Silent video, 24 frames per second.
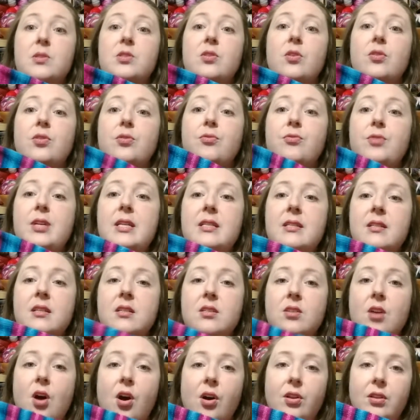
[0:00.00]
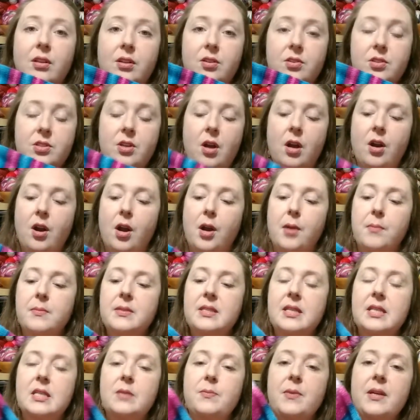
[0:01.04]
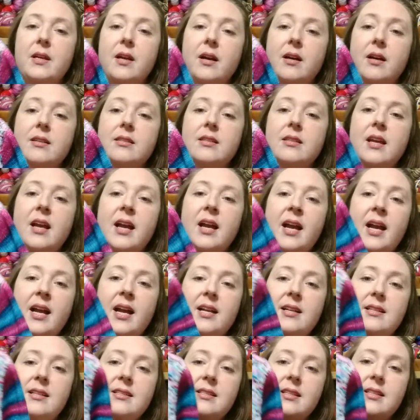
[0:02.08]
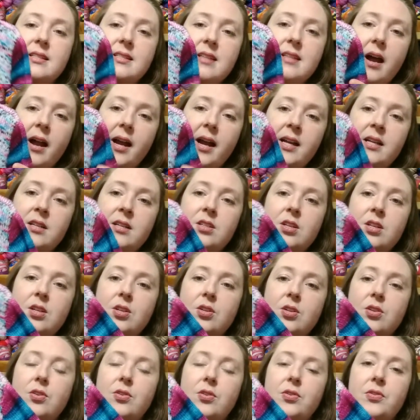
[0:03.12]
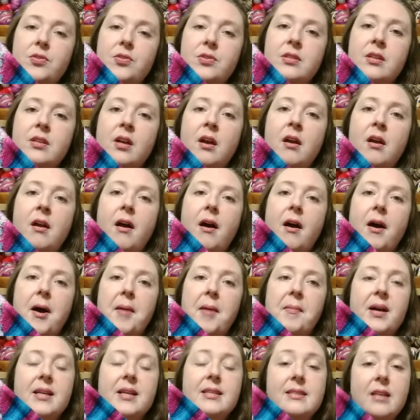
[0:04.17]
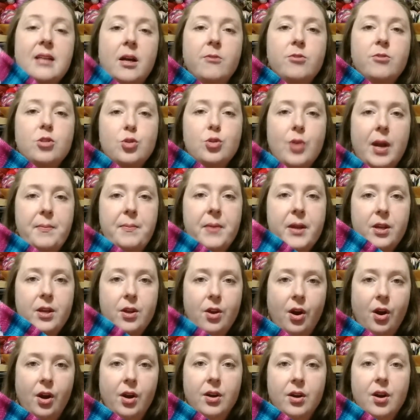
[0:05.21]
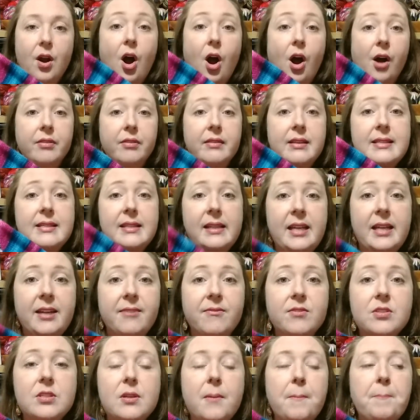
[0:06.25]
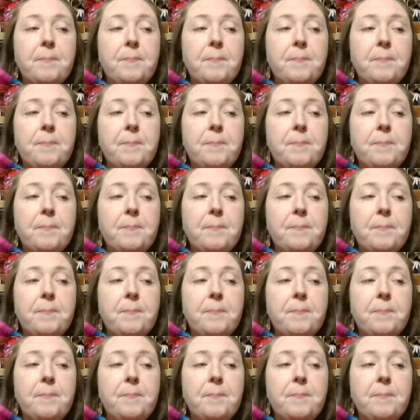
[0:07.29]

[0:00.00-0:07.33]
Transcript: So the reason it's called Little Sock Arms is because it's designed to use a self-striping yarn on the sleeves.